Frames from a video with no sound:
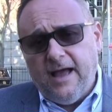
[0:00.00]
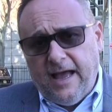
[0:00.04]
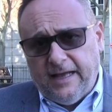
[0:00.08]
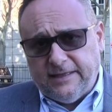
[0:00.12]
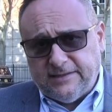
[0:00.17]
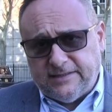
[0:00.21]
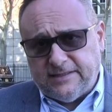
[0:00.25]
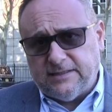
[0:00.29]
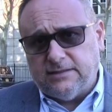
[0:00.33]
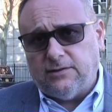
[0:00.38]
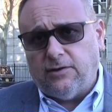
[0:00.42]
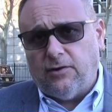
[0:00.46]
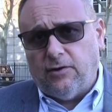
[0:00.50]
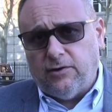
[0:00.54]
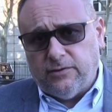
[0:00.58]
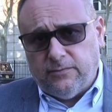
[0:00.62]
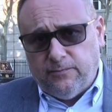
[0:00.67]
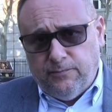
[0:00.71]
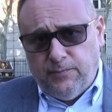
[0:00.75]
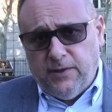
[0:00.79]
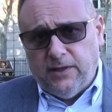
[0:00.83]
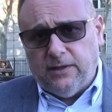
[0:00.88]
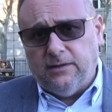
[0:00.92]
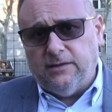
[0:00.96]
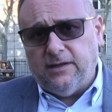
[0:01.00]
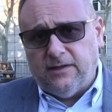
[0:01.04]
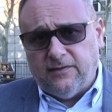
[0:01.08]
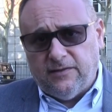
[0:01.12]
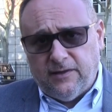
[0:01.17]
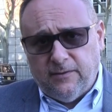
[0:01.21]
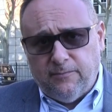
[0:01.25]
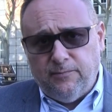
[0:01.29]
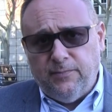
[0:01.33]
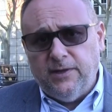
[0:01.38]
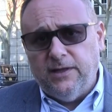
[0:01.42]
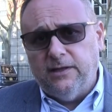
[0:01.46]
and start building
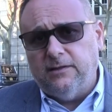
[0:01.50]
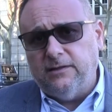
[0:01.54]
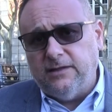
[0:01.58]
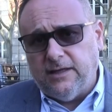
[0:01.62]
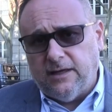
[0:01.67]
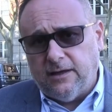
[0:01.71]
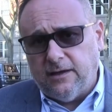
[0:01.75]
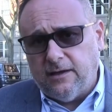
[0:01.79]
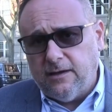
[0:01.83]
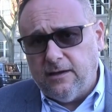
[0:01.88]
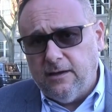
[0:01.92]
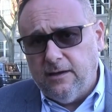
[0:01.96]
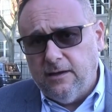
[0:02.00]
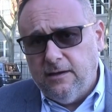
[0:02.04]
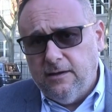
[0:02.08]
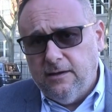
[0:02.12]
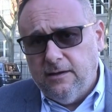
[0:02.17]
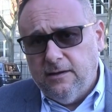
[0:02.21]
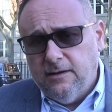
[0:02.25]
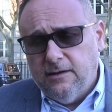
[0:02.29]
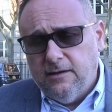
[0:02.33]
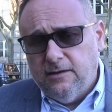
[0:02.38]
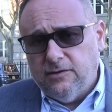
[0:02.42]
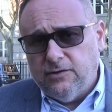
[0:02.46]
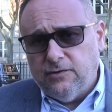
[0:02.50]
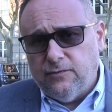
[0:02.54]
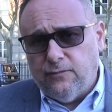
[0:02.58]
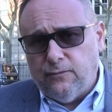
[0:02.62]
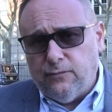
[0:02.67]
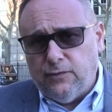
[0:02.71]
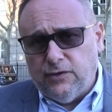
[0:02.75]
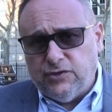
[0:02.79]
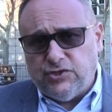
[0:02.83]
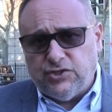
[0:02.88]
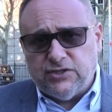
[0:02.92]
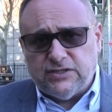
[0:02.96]
the building
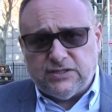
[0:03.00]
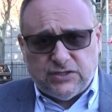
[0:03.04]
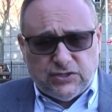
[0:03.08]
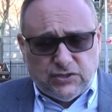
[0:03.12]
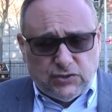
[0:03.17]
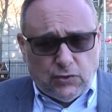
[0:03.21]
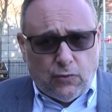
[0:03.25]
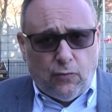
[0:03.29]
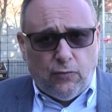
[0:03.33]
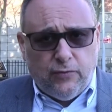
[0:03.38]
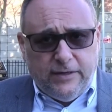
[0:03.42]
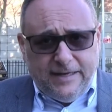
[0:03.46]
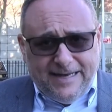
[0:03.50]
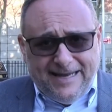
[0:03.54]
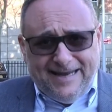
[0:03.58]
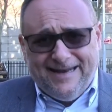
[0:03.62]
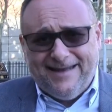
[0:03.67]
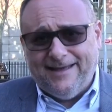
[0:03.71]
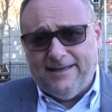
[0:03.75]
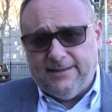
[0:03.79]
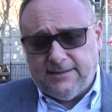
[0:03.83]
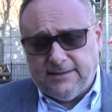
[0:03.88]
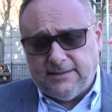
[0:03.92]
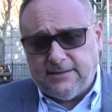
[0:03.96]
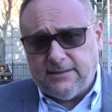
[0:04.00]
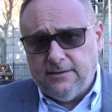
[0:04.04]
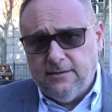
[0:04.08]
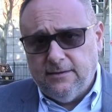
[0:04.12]
which is so needed